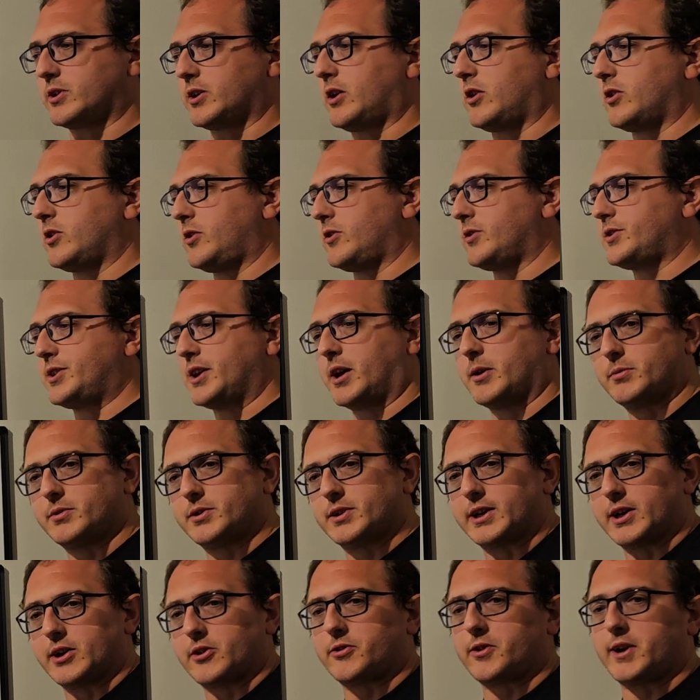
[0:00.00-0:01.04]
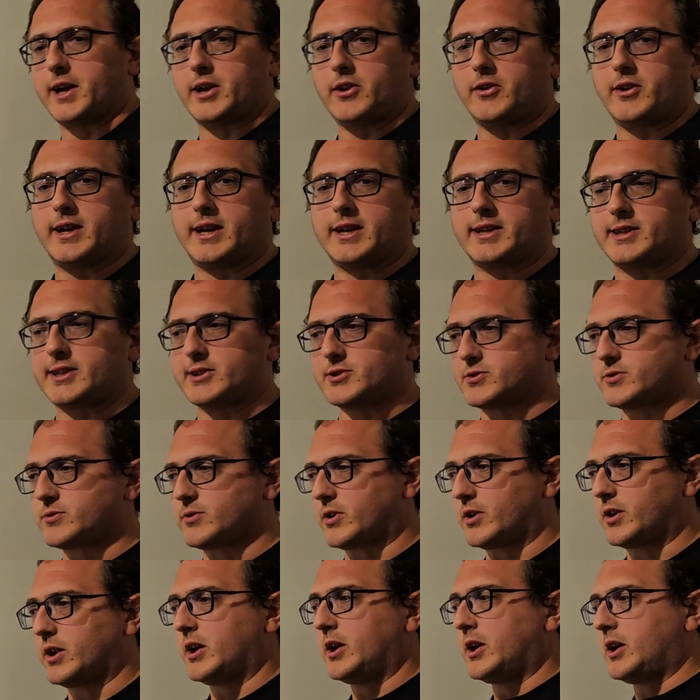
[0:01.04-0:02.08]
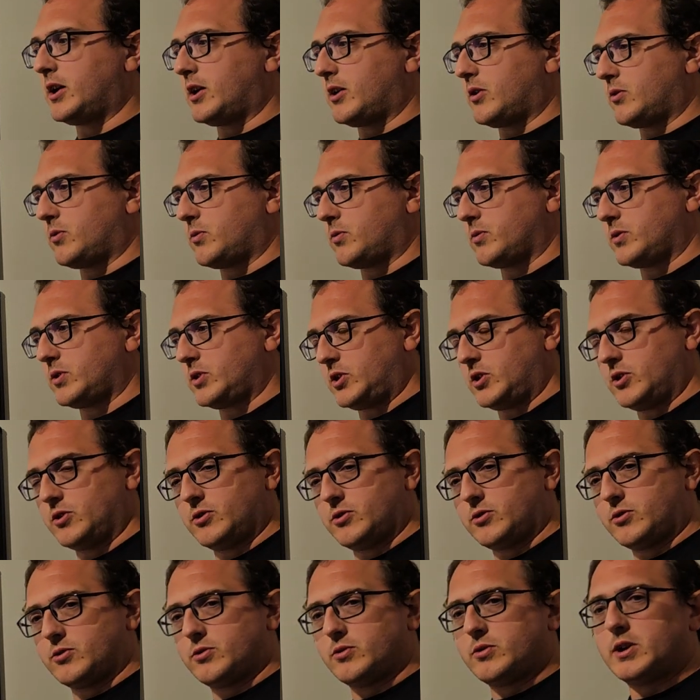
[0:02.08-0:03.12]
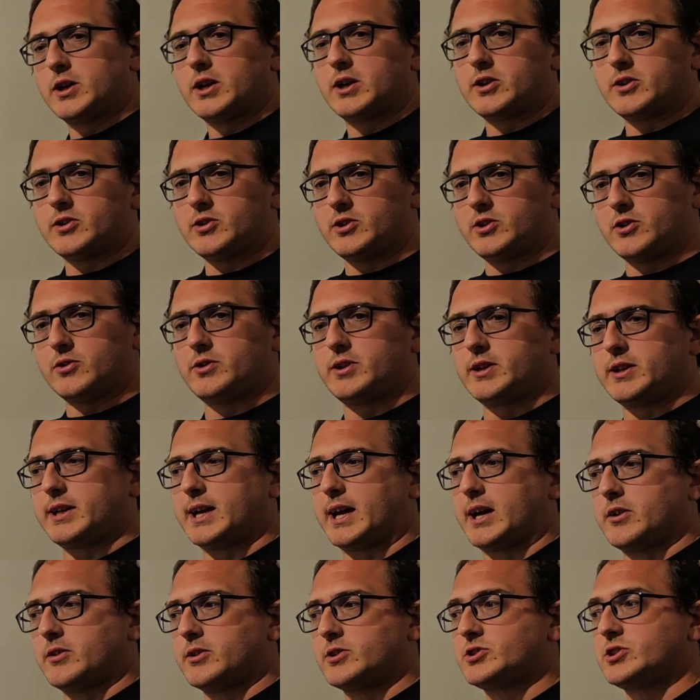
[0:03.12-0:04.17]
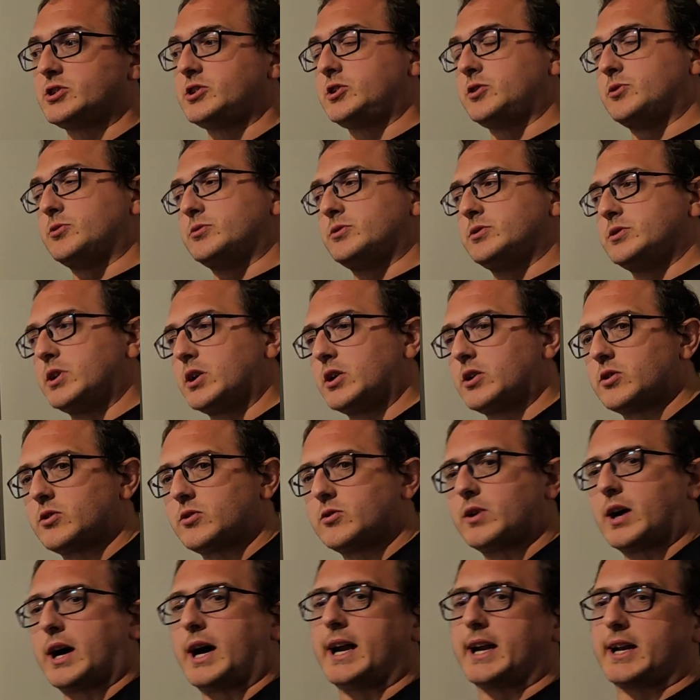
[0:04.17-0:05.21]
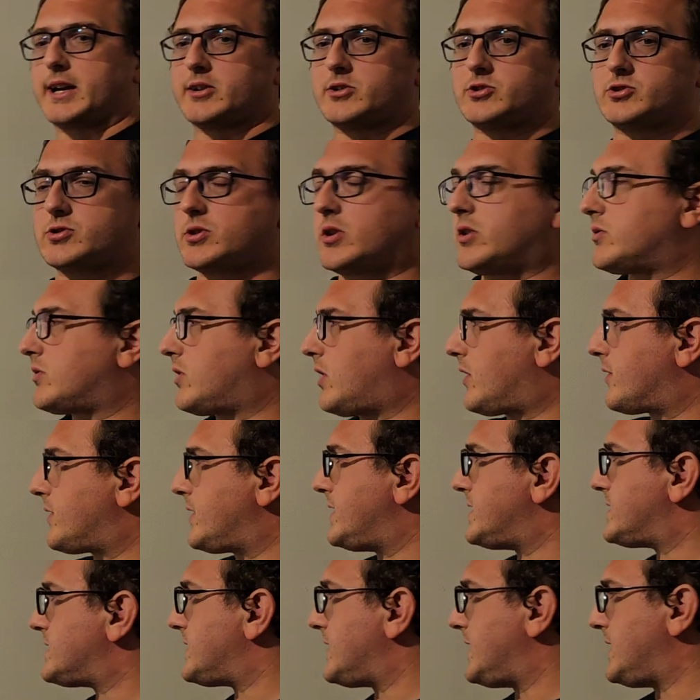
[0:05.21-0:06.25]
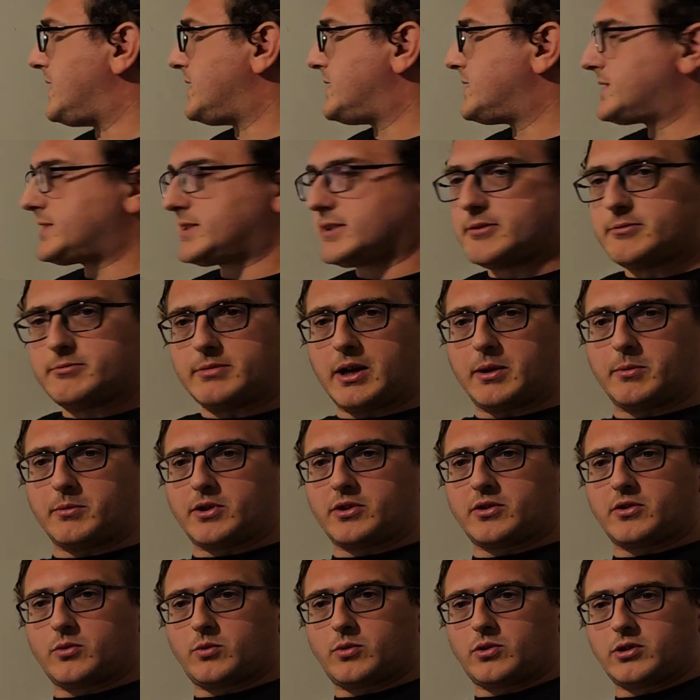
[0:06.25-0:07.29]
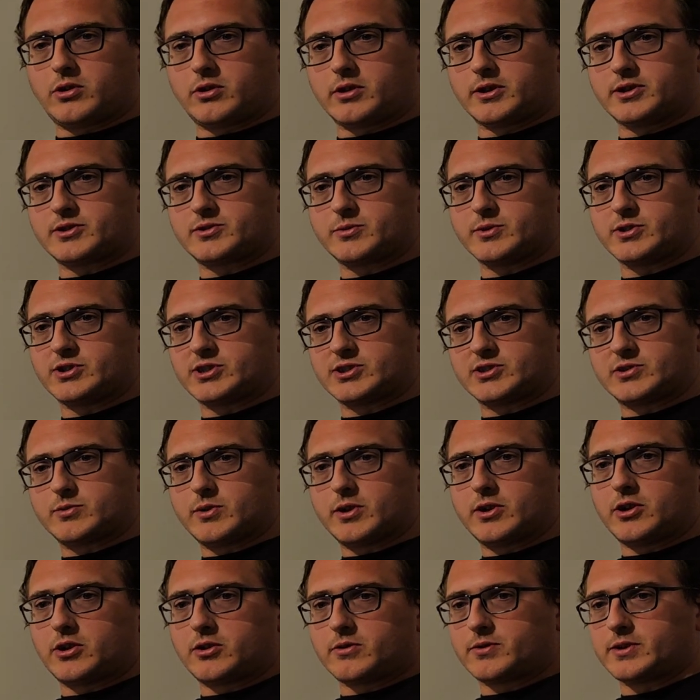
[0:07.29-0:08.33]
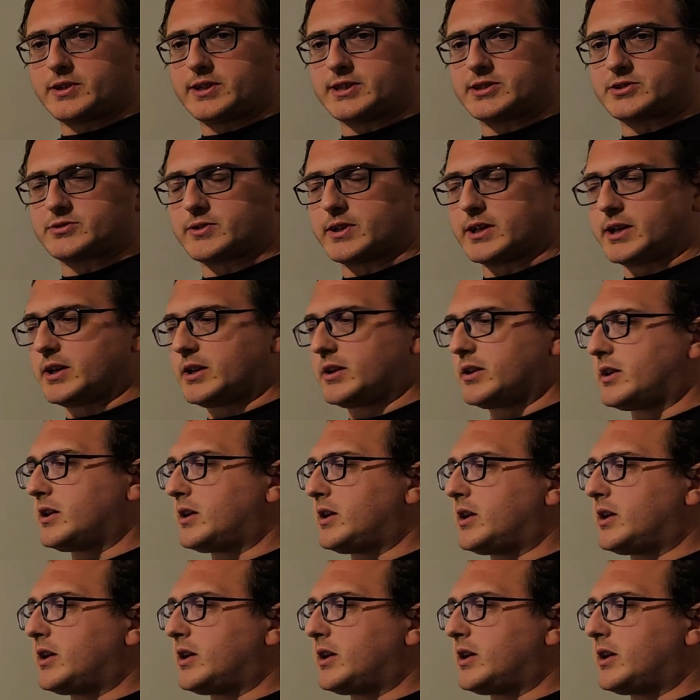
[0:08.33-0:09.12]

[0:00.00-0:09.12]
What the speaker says: Oh, you doubled it. Great, you get this reward. You knew the knowledge. You know I control all these things. Remember the wars. We just went over this, right?